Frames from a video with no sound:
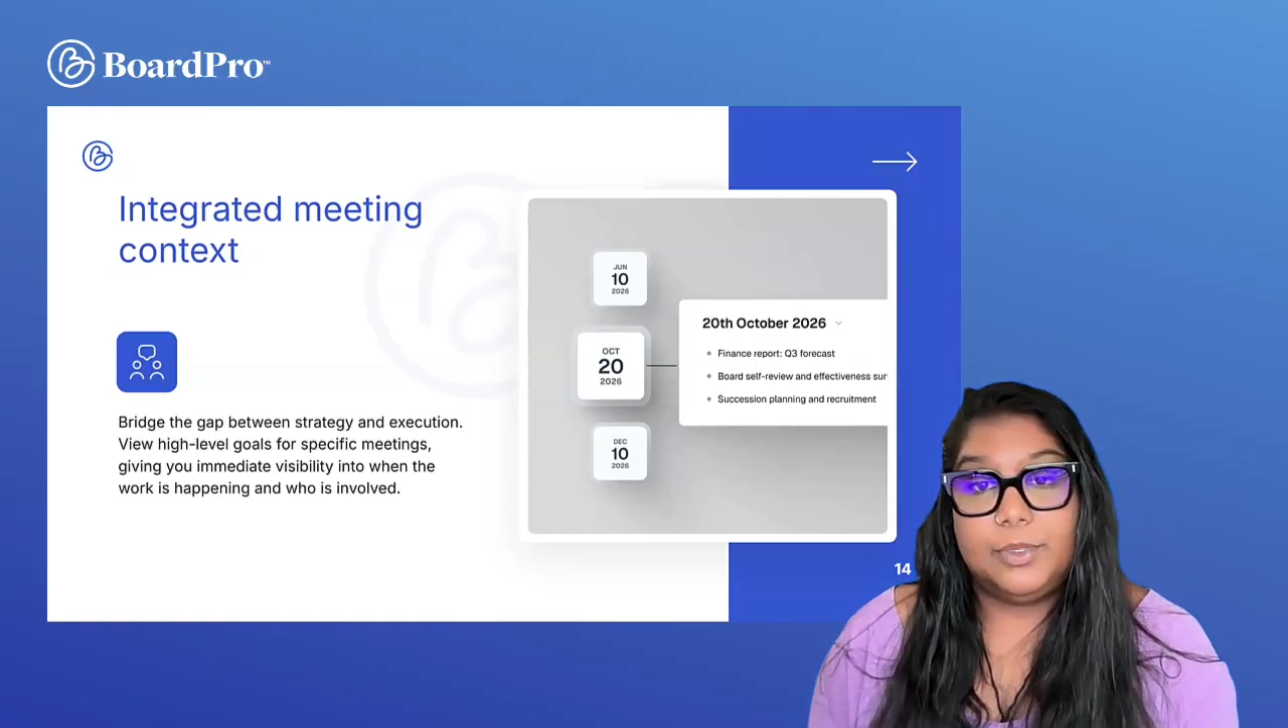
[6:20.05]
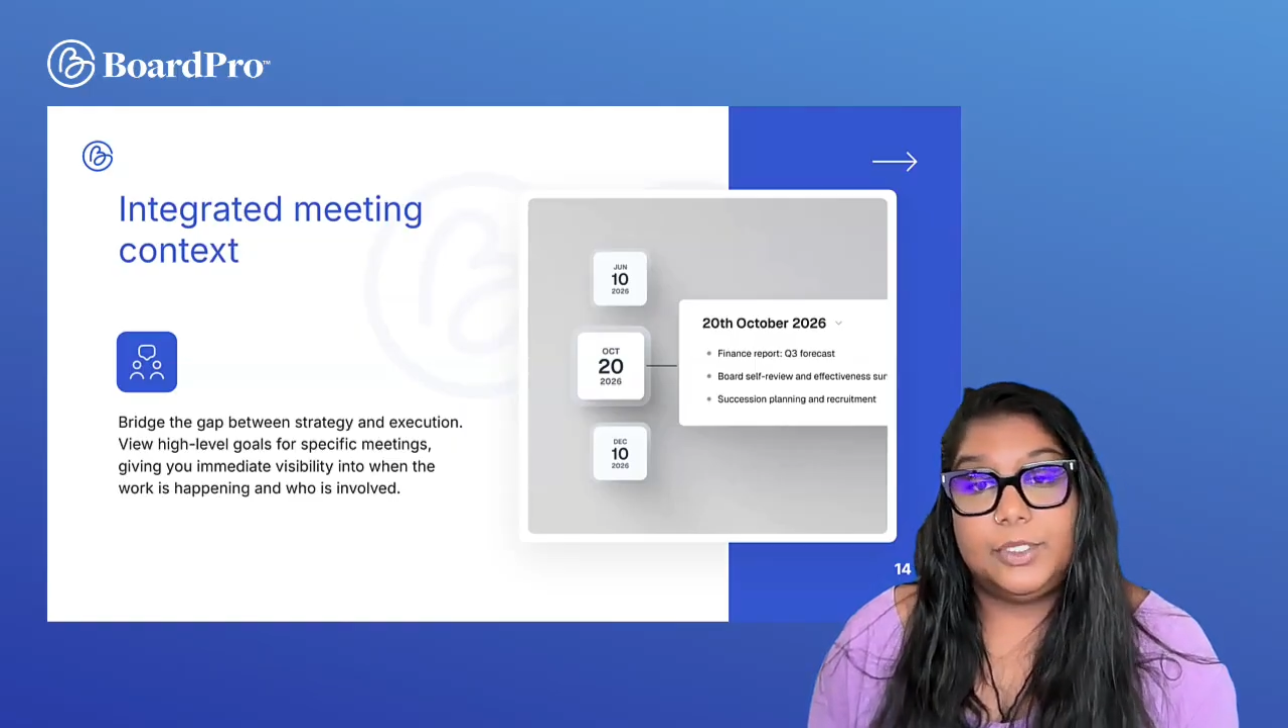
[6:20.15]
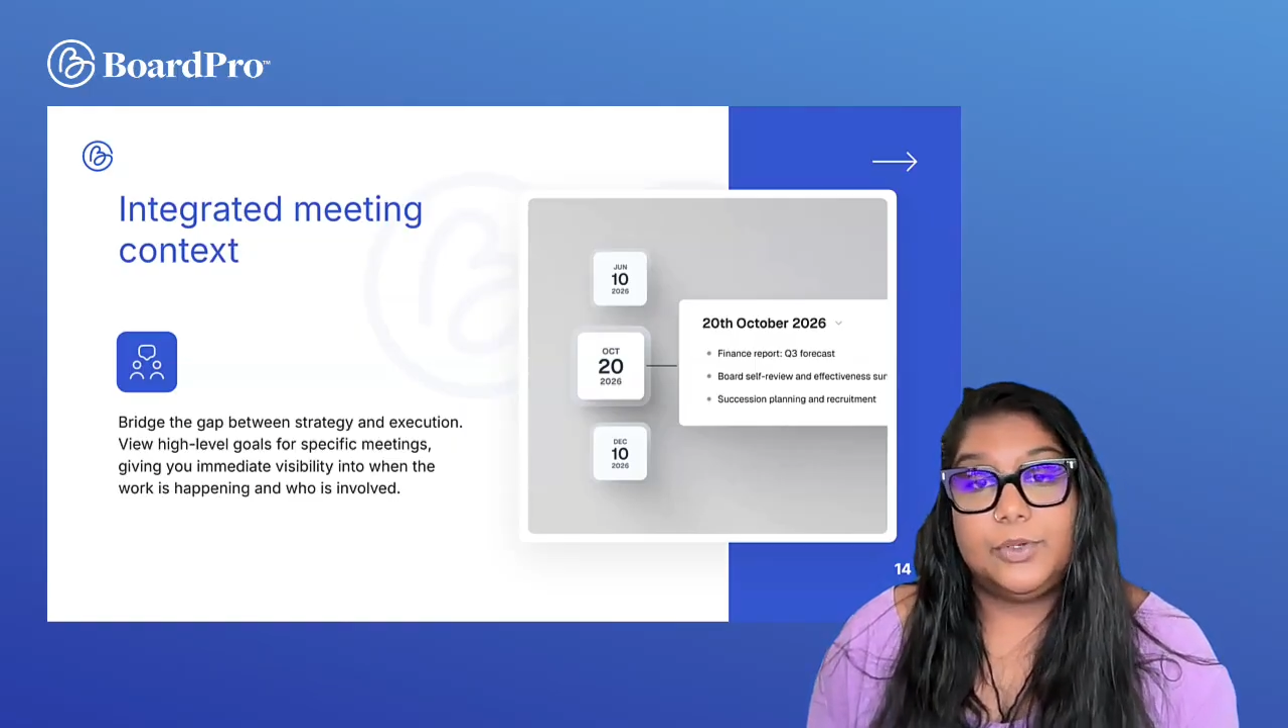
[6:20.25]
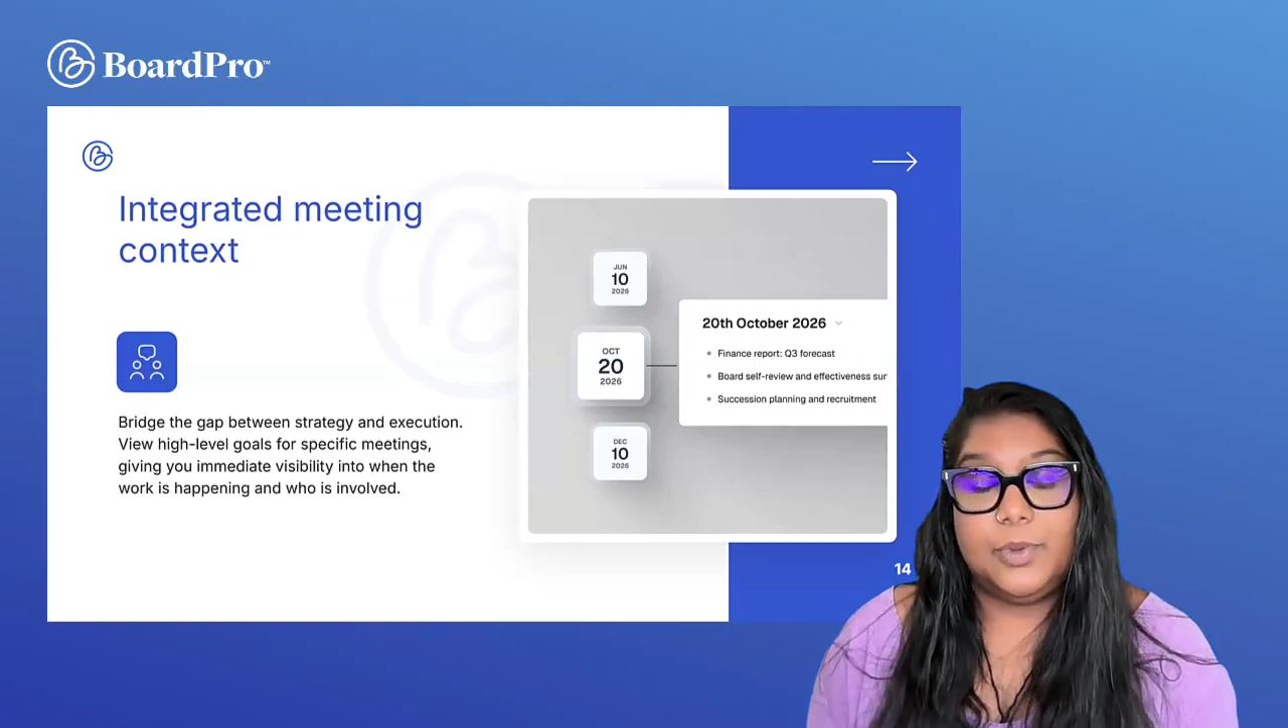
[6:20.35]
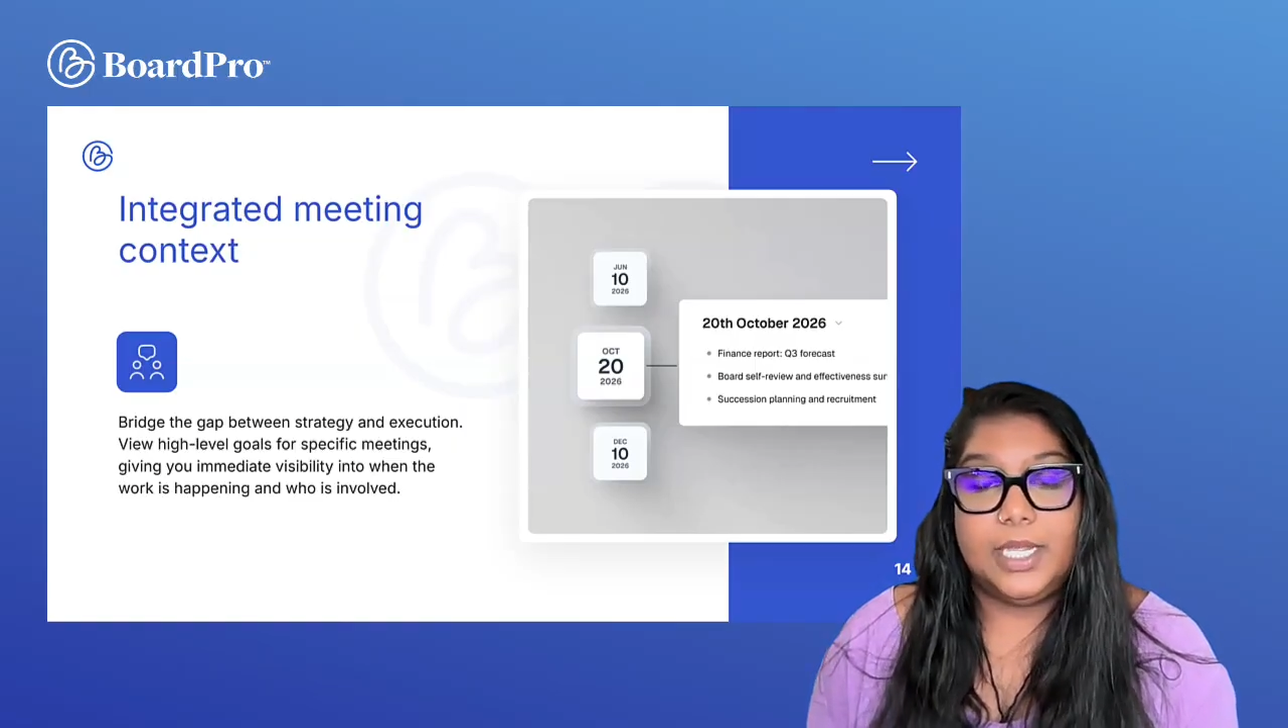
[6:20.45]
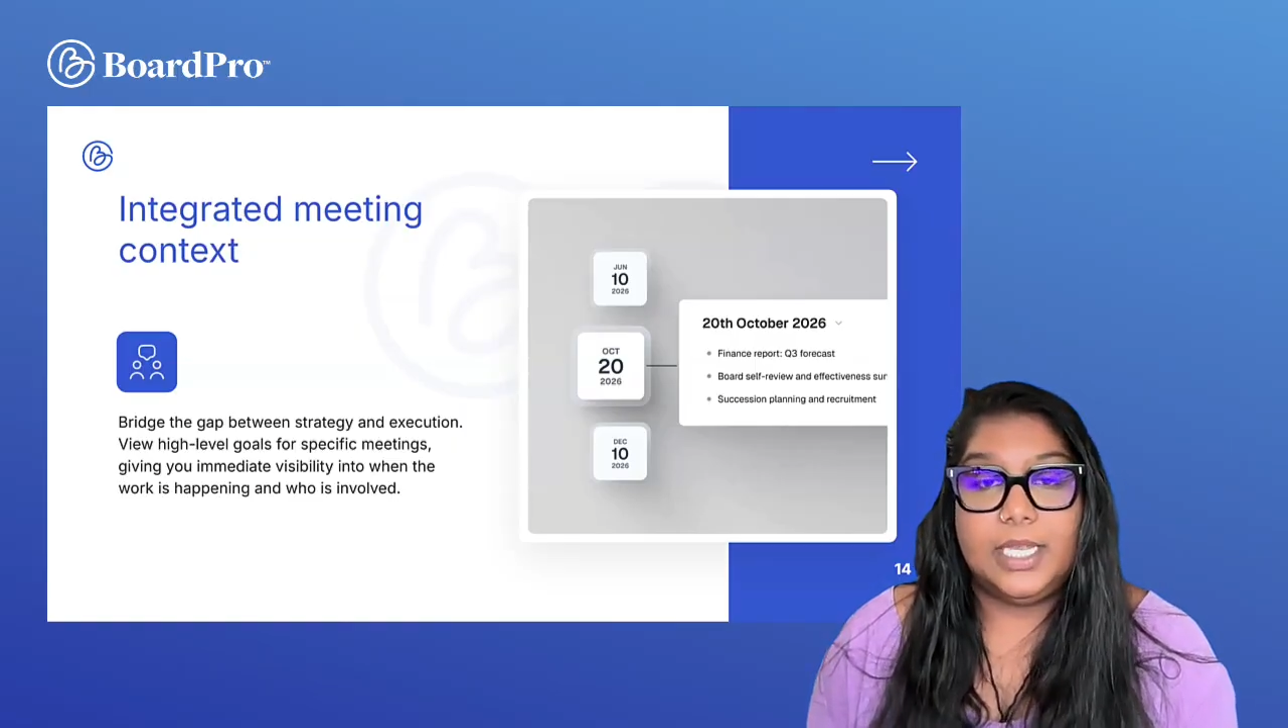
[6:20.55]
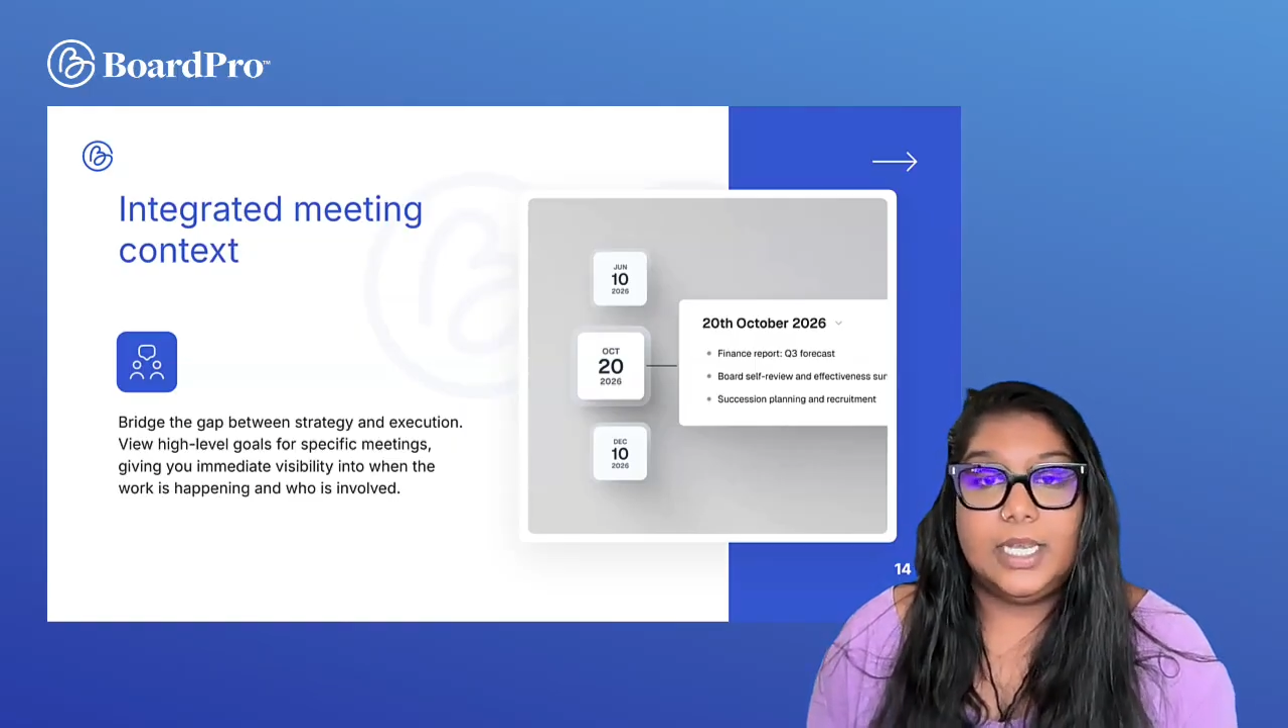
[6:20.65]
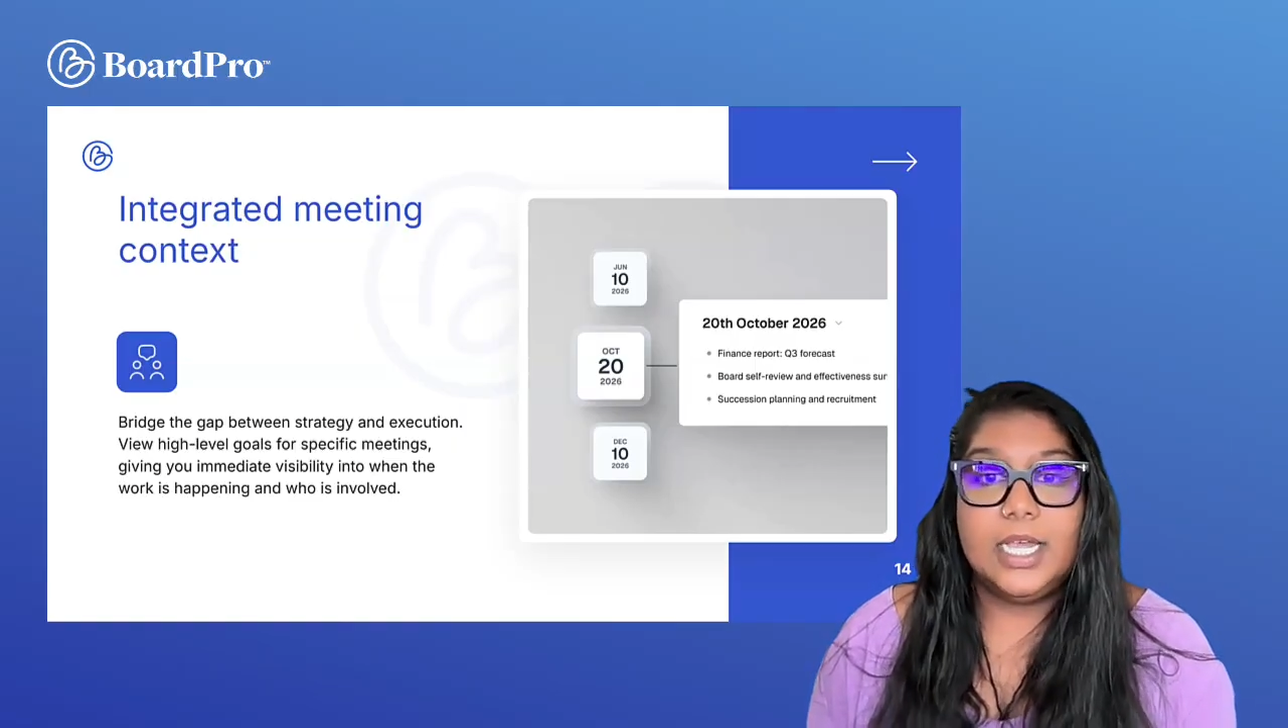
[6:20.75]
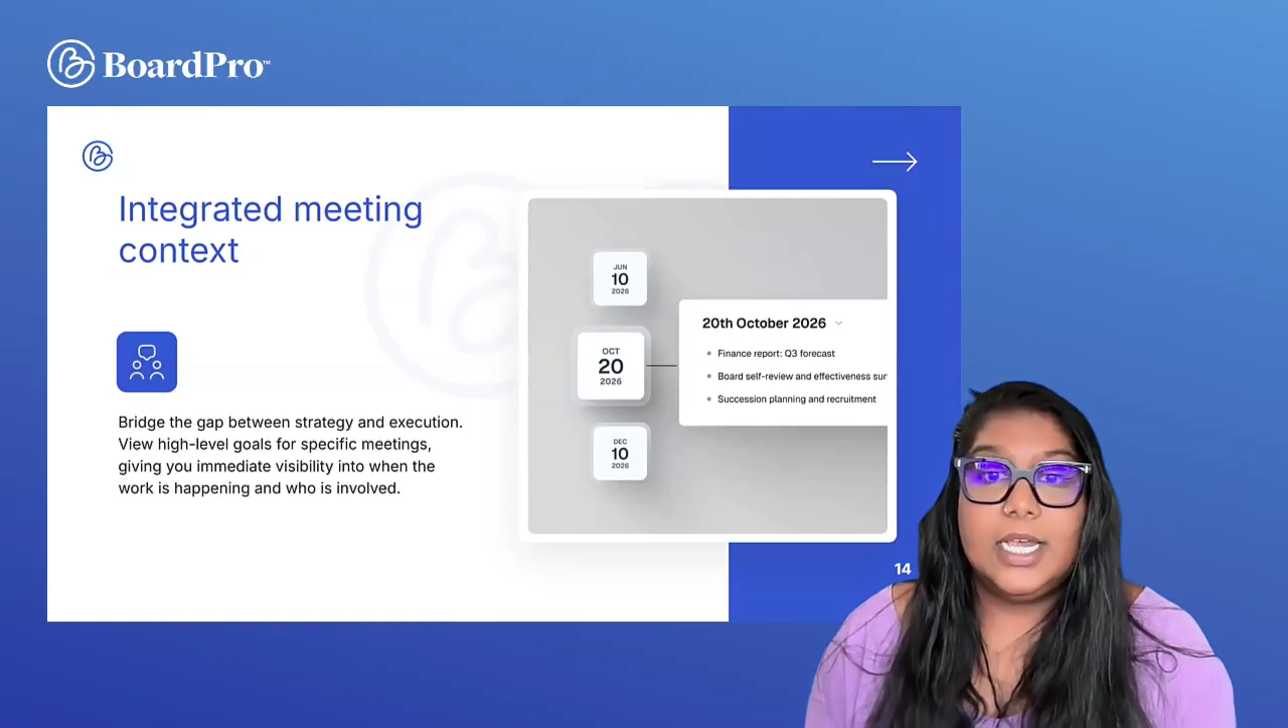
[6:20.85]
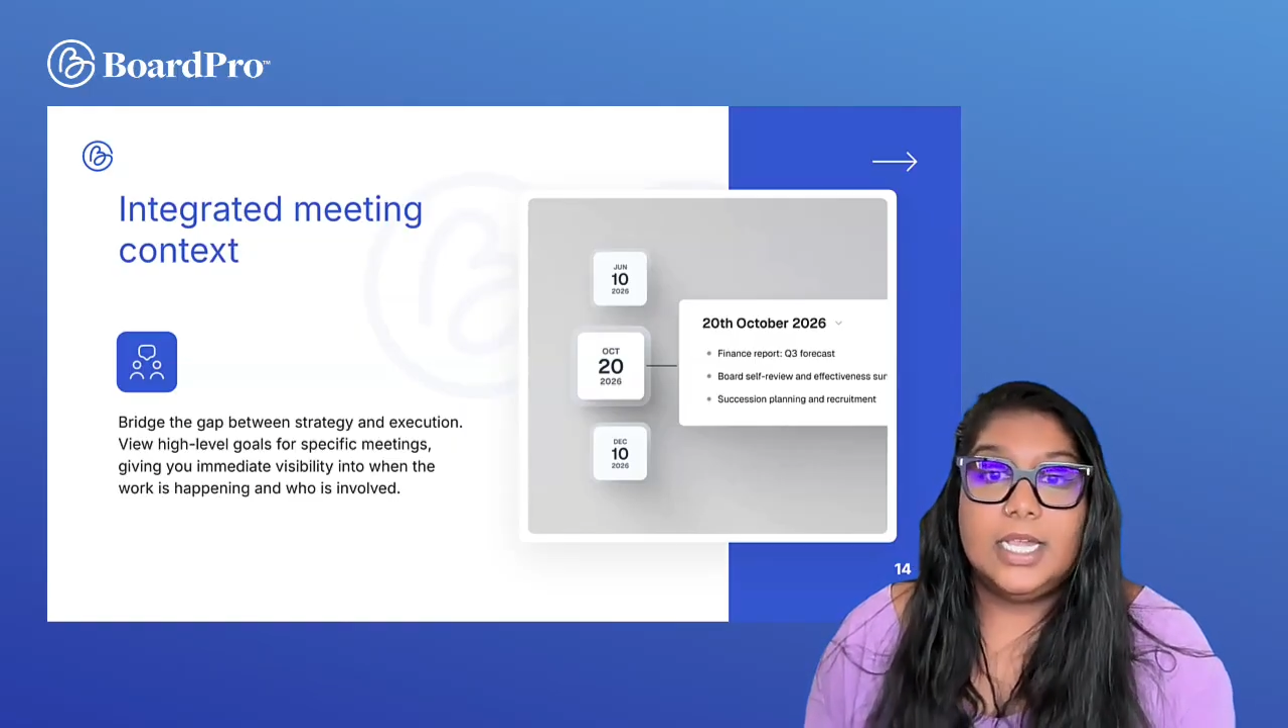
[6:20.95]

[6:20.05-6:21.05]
between